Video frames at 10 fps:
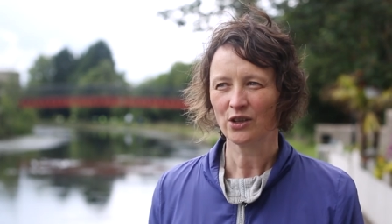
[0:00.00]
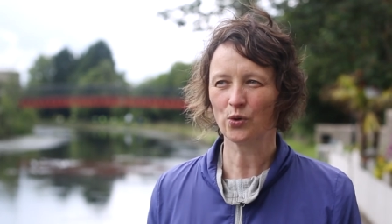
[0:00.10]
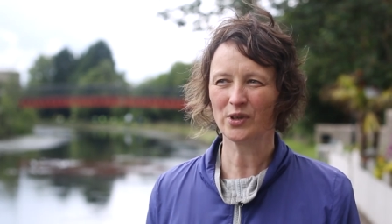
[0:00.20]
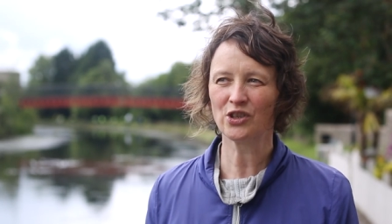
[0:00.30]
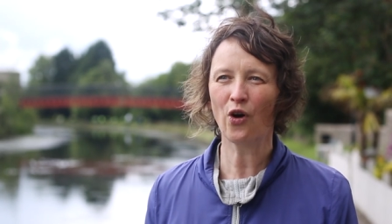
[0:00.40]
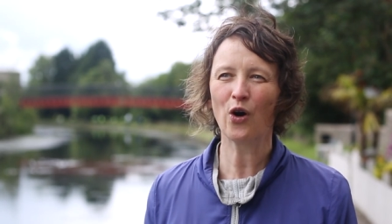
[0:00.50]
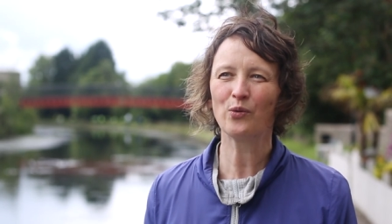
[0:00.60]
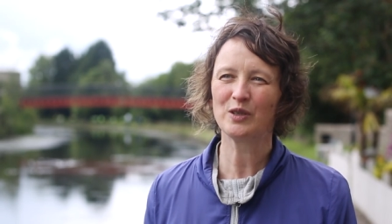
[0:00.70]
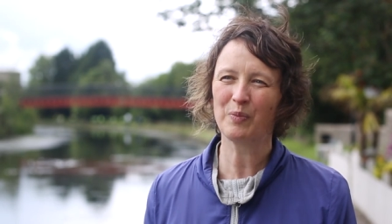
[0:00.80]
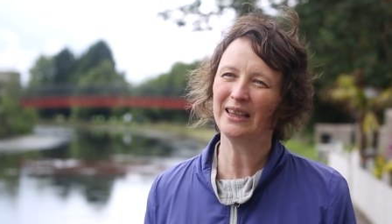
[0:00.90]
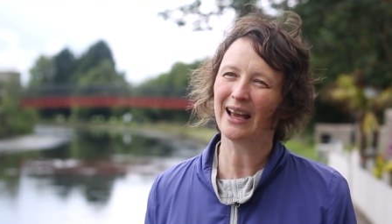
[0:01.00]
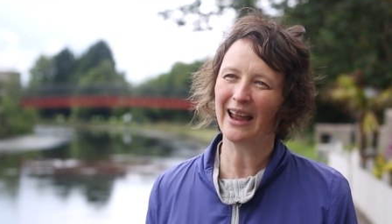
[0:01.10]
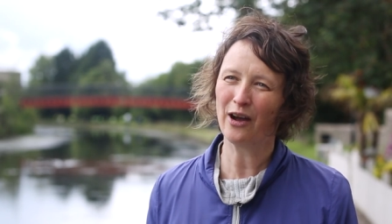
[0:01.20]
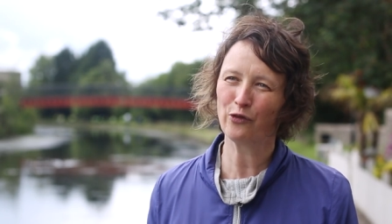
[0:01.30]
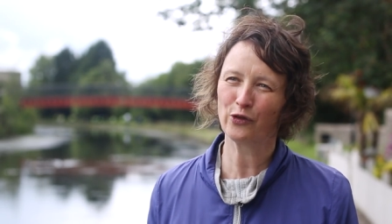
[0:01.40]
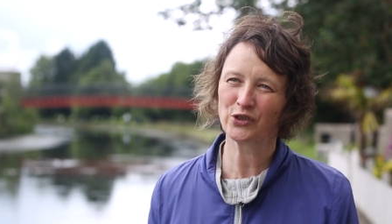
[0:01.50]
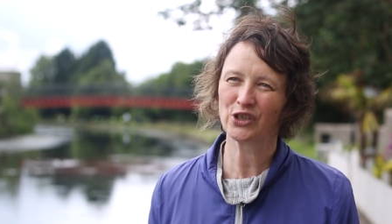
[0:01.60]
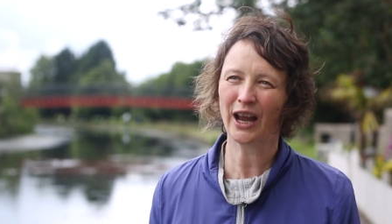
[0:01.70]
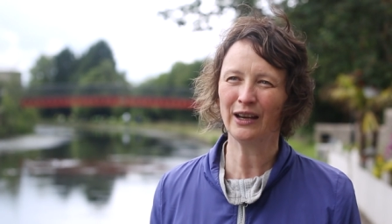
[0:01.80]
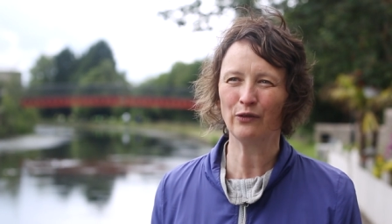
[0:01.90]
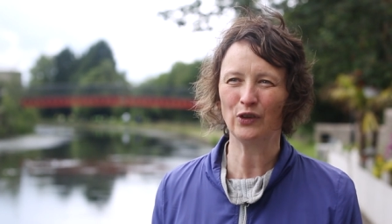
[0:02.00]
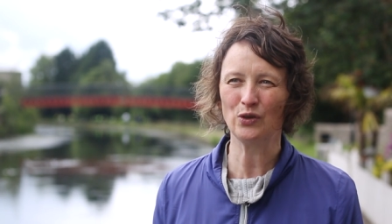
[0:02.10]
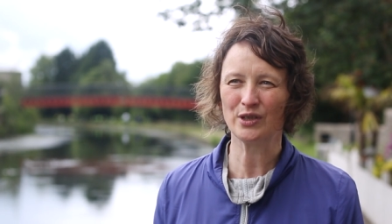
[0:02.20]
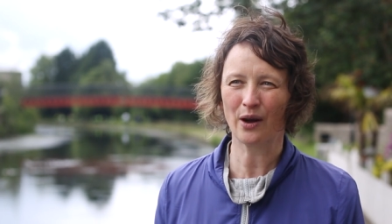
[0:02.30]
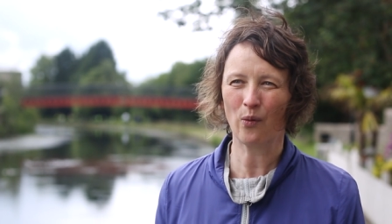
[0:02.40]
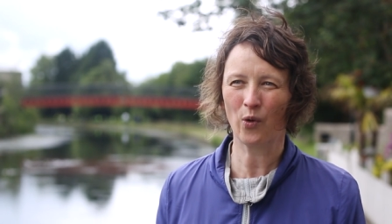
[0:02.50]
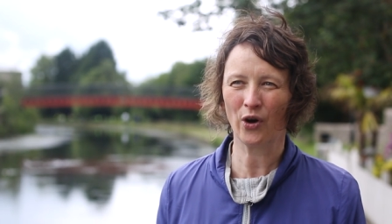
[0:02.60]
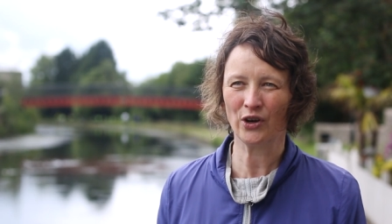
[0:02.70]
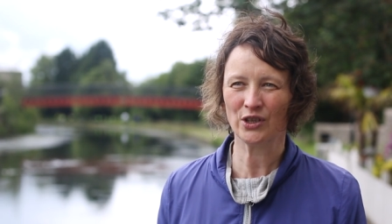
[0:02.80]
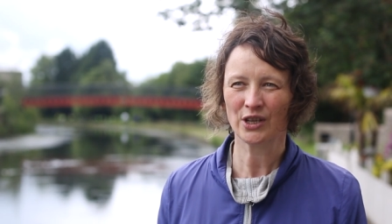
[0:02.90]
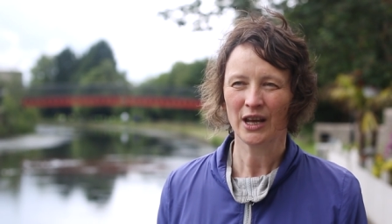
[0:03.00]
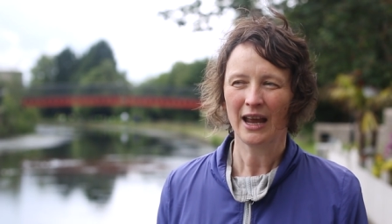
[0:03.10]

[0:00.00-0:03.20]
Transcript: So it's not always been that helpful to kind of use that word.